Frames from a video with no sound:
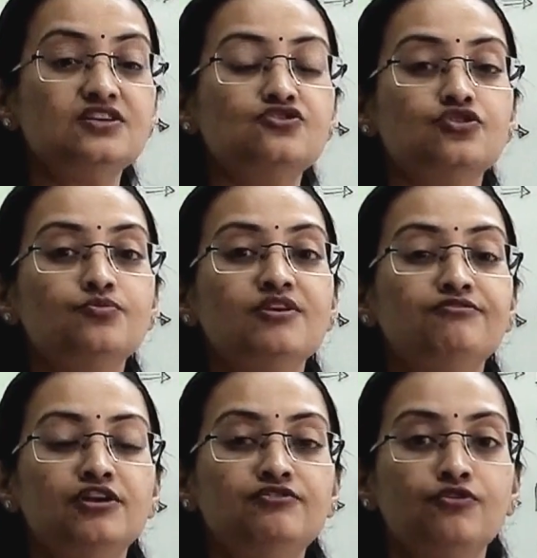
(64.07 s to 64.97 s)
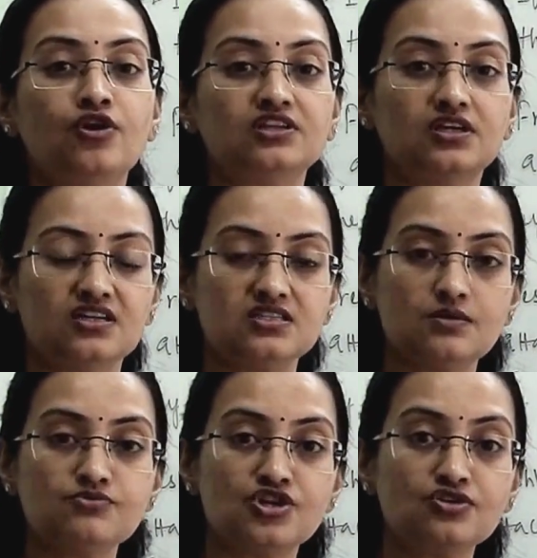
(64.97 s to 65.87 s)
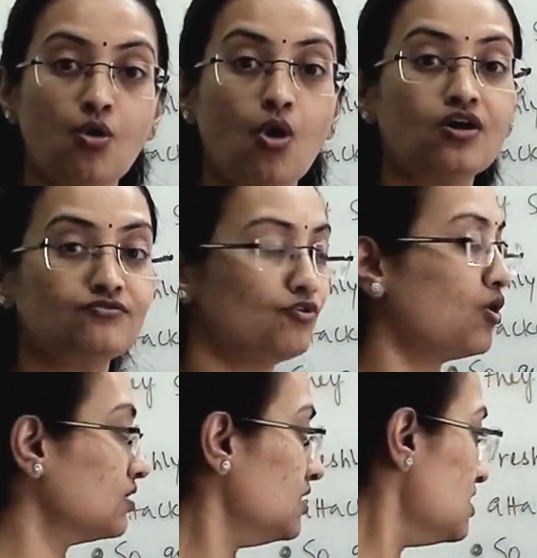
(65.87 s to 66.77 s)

should be fit for the consumption or for the